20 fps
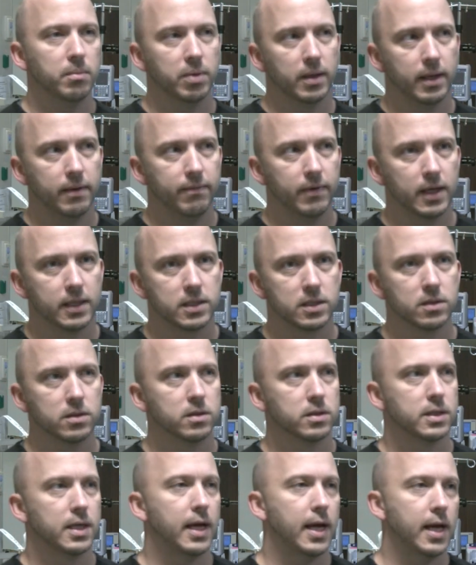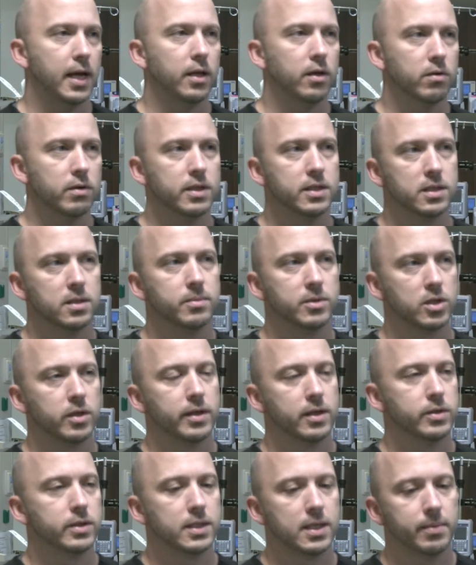blood vessels, aneurysms, or
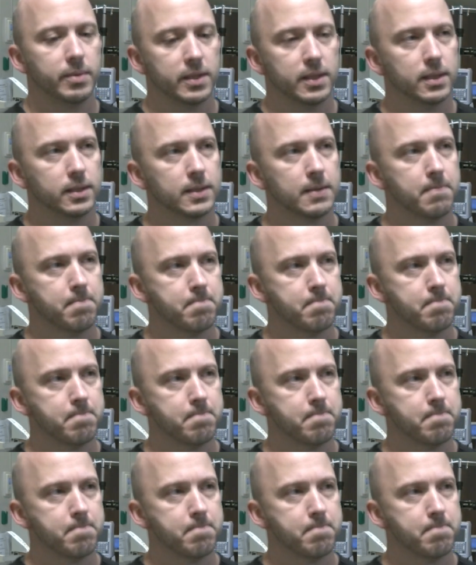those type of things.